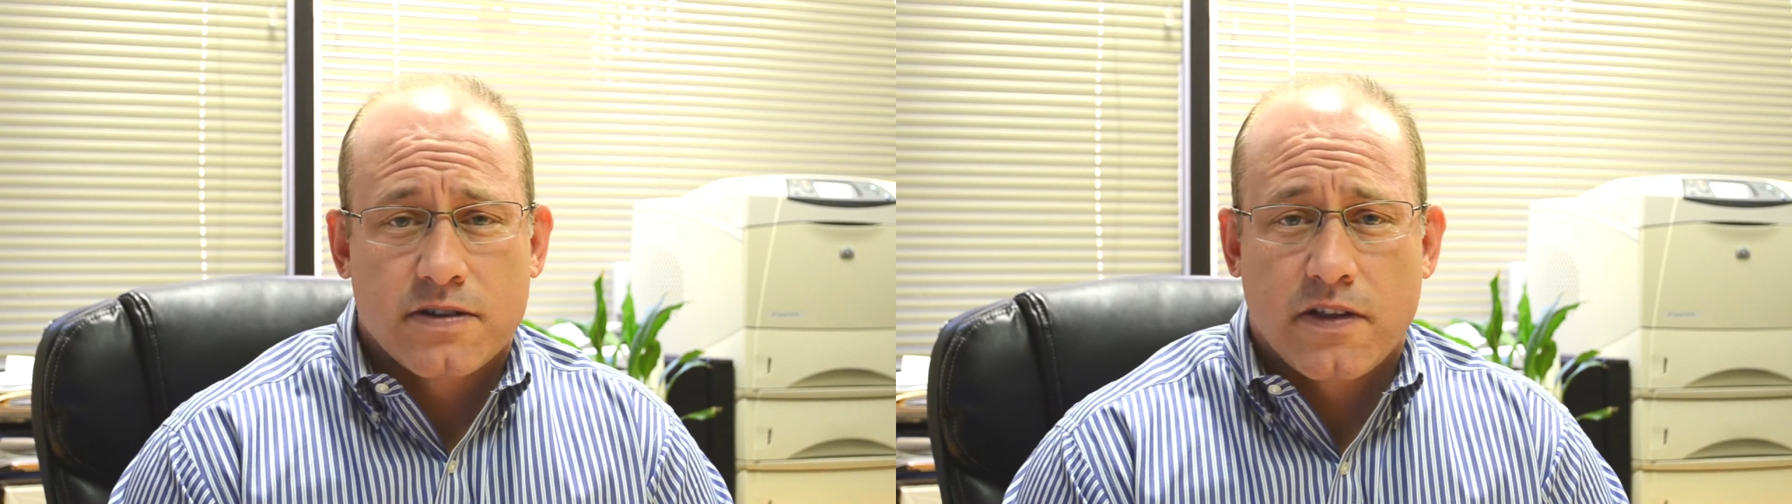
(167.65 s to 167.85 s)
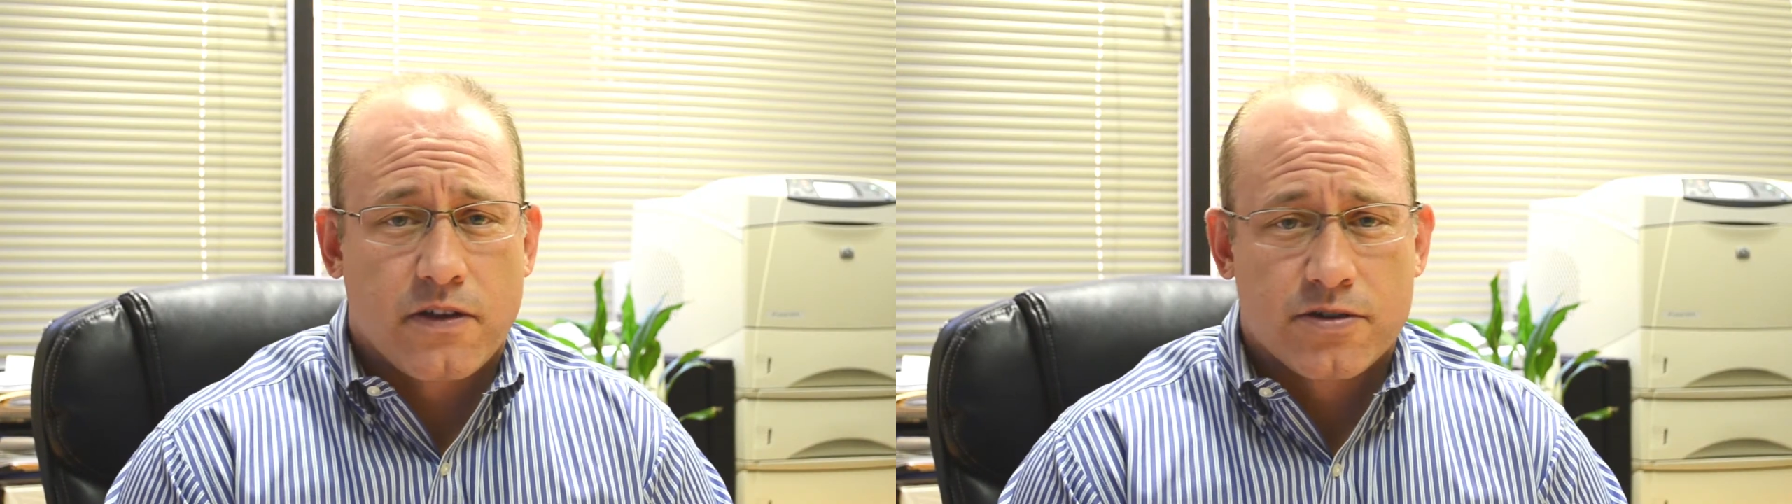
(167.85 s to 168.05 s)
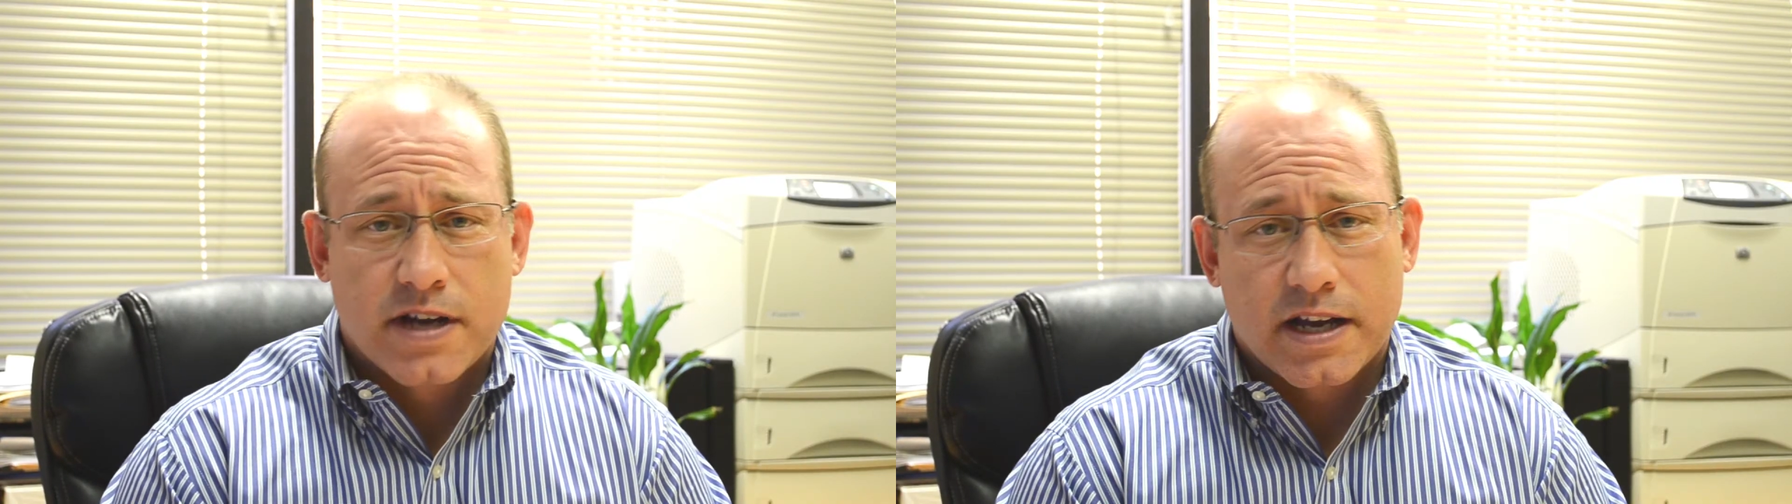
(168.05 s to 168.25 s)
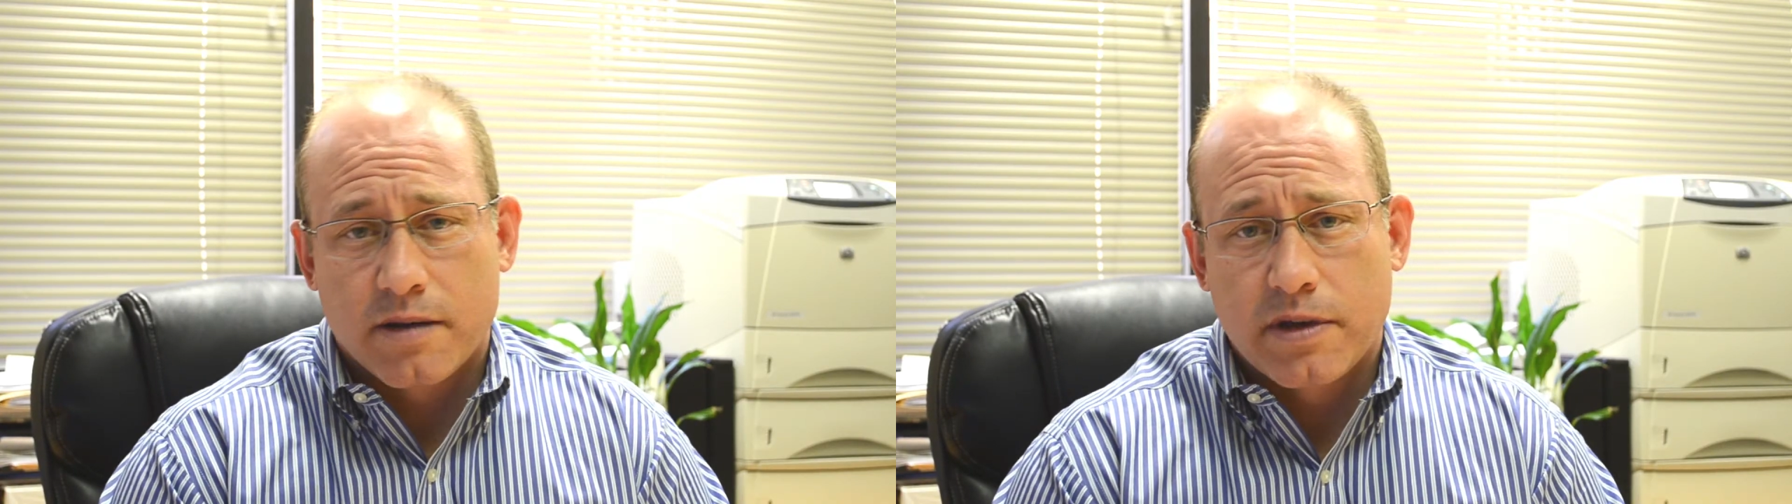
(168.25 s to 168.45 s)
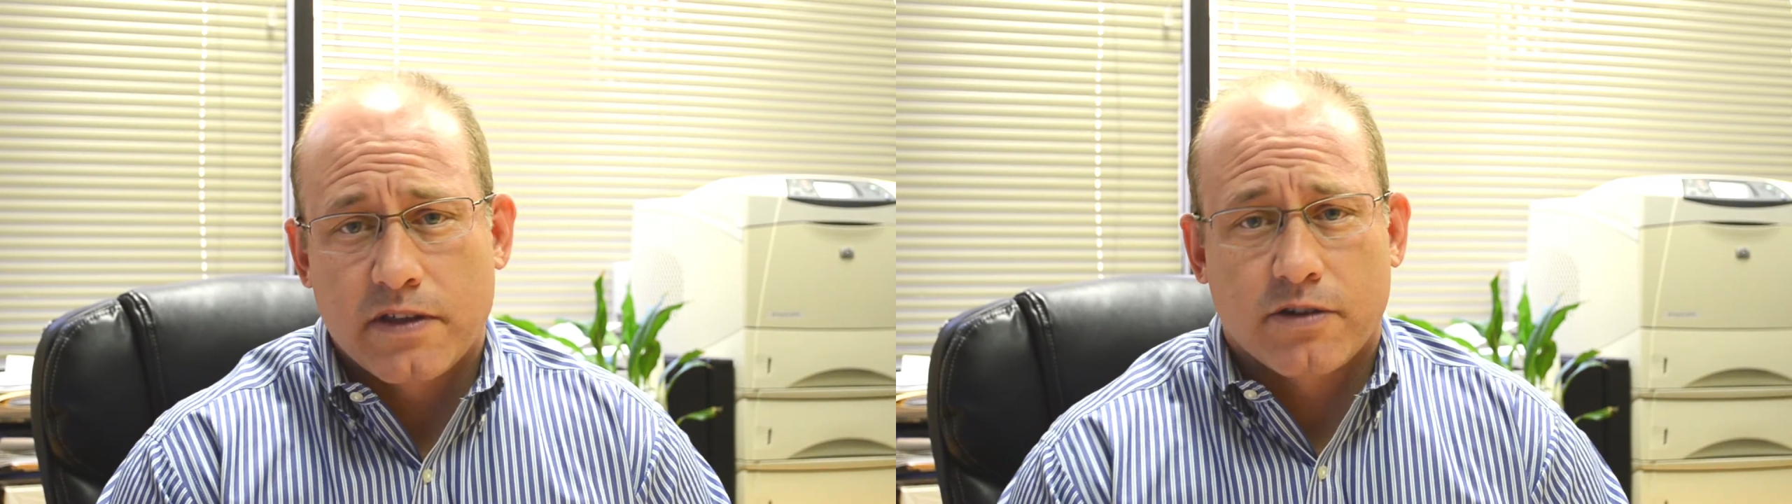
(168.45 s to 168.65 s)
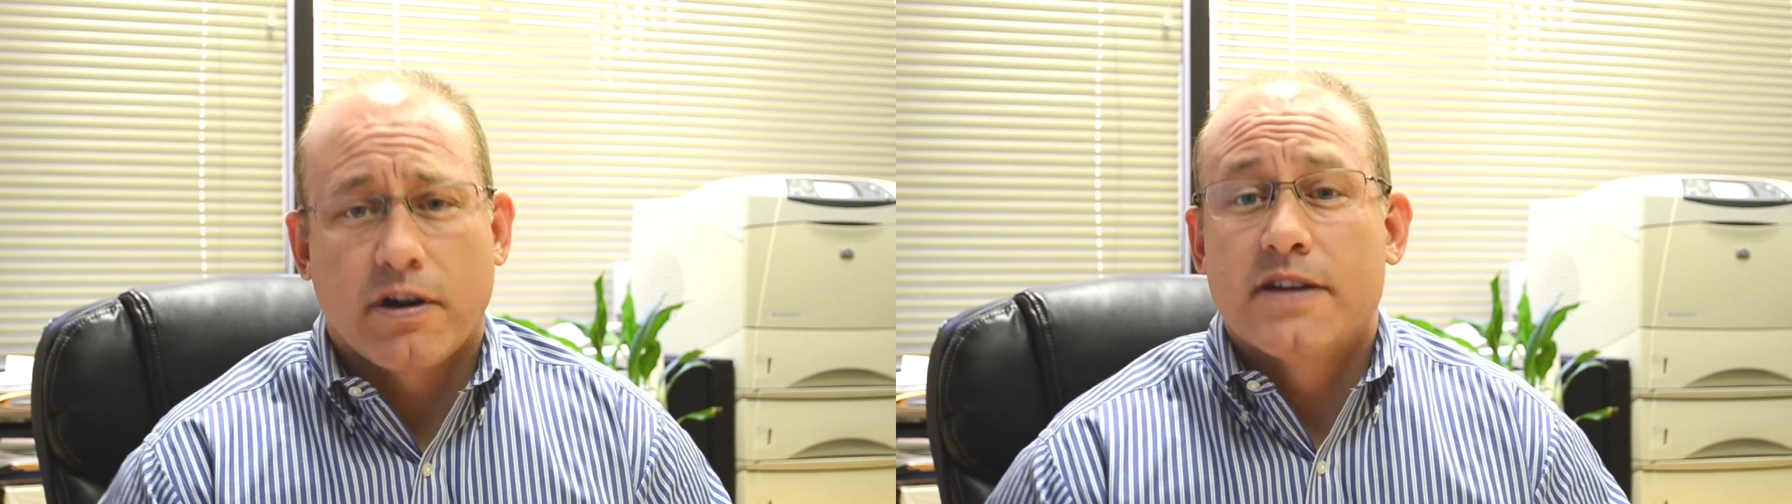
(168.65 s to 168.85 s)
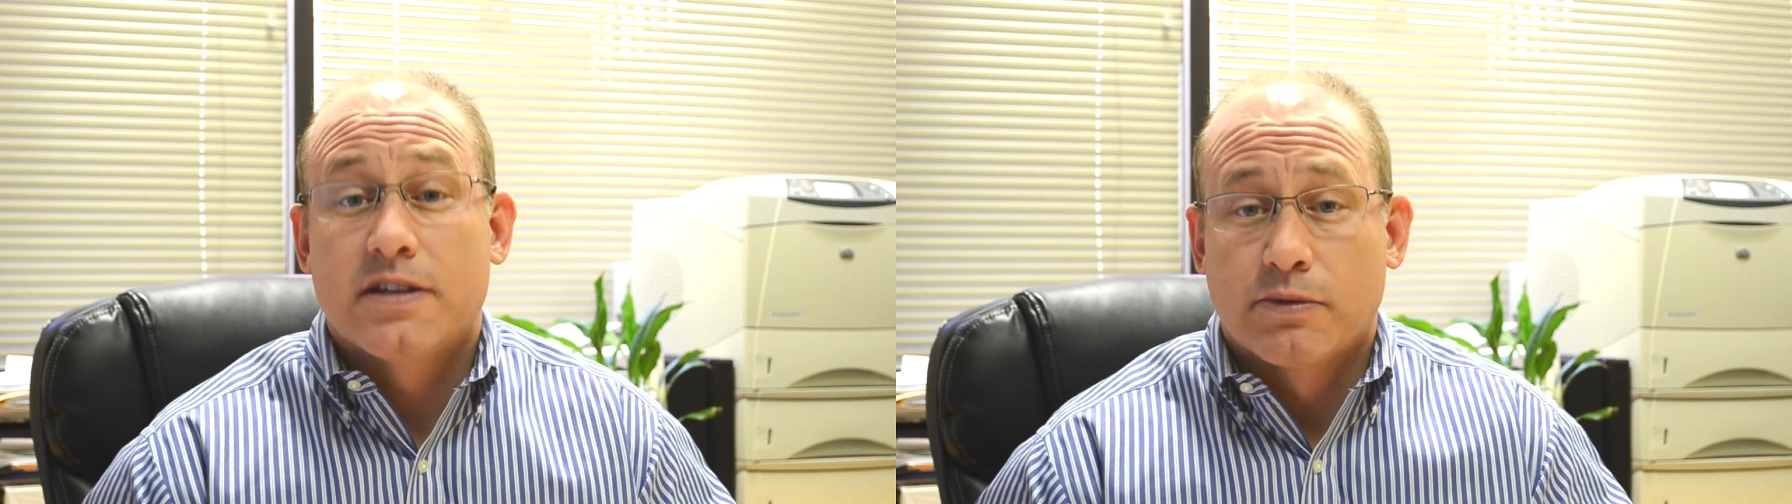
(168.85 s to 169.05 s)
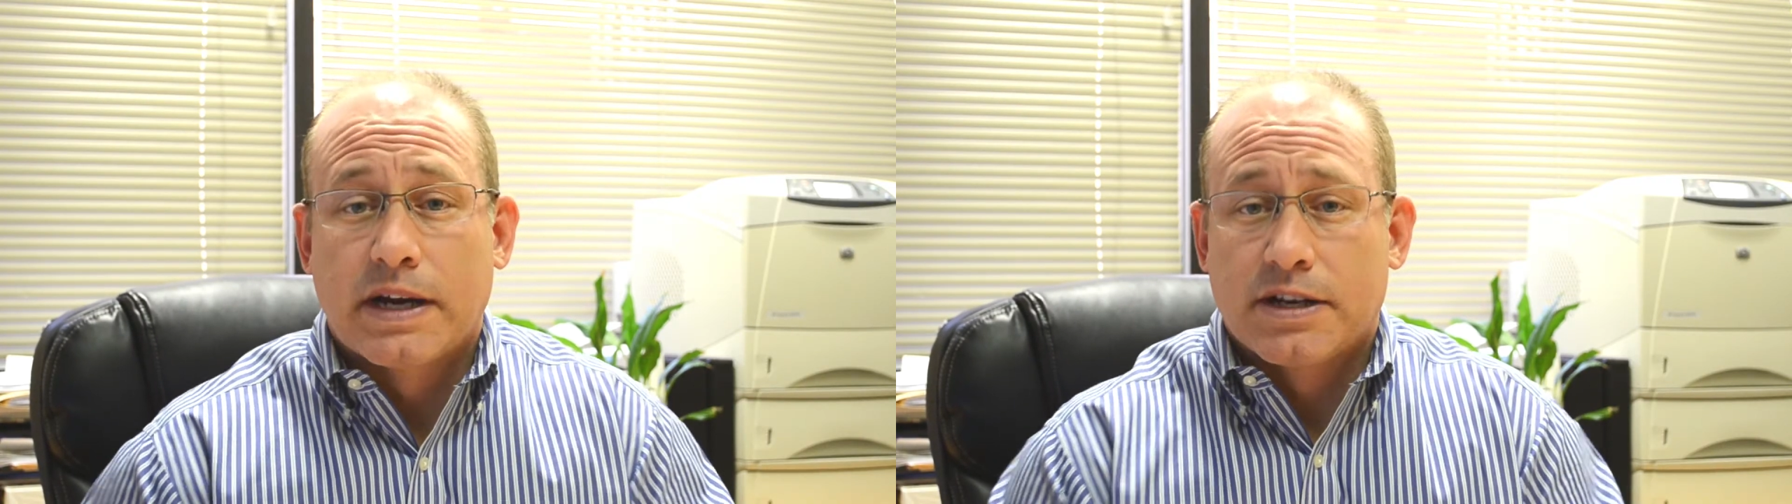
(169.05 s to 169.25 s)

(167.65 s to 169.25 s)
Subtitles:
that there's not going to be the crazy rate